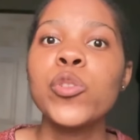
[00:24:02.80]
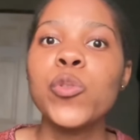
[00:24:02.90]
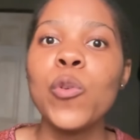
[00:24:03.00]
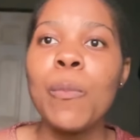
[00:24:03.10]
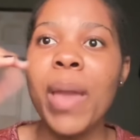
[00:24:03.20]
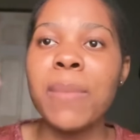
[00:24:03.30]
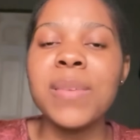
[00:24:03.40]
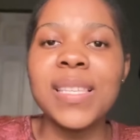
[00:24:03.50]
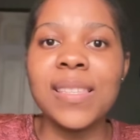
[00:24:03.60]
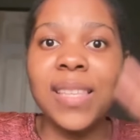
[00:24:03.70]
do maybe
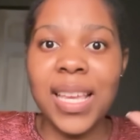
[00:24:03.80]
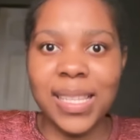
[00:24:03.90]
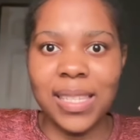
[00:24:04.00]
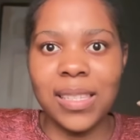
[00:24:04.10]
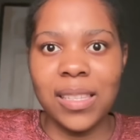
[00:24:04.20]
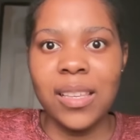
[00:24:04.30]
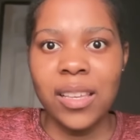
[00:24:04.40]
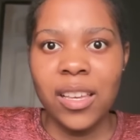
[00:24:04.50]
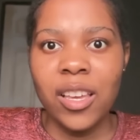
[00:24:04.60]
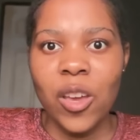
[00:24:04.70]
6
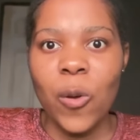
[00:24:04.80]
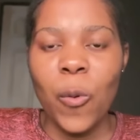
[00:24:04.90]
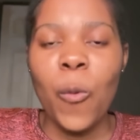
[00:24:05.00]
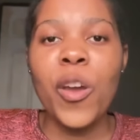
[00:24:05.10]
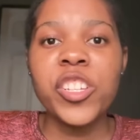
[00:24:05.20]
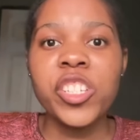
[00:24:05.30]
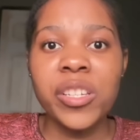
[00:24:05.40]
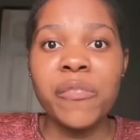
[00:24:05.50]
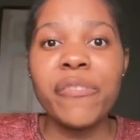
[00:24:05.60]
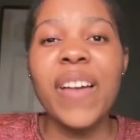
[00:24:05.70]

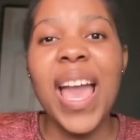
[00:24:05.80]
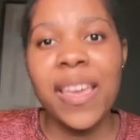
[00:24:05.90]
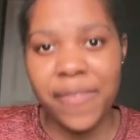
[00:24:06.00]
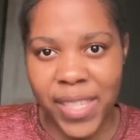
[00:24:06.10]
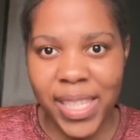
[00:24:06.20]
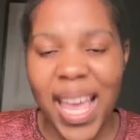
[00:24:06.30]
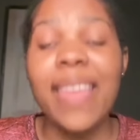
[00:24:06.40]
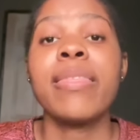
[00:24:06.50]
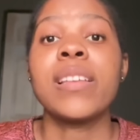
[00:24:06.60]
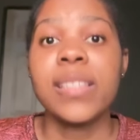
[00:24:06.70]
question 5s
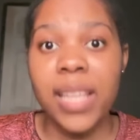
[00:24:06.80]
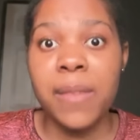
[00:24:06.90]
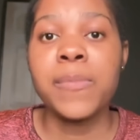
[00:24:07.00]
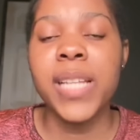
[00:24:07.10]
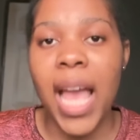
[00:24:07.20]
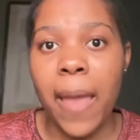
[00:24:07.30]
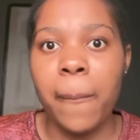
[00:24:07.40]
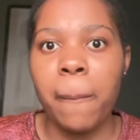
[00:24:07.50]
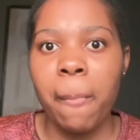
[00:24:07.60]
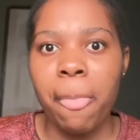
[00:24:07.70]
at the same time,